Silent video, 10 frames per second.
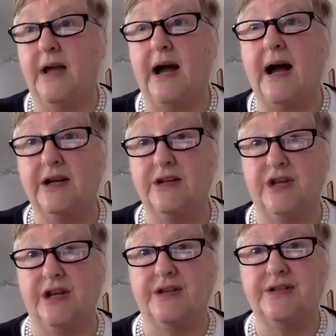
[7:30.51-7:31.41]

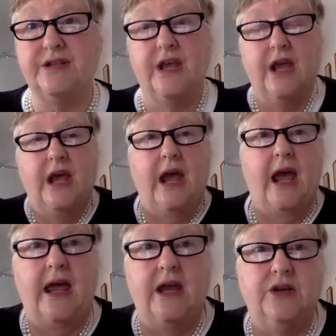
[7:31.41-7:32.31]
architects,
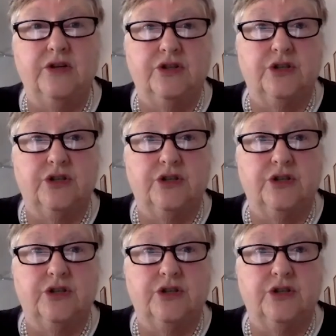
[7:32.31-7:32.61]
and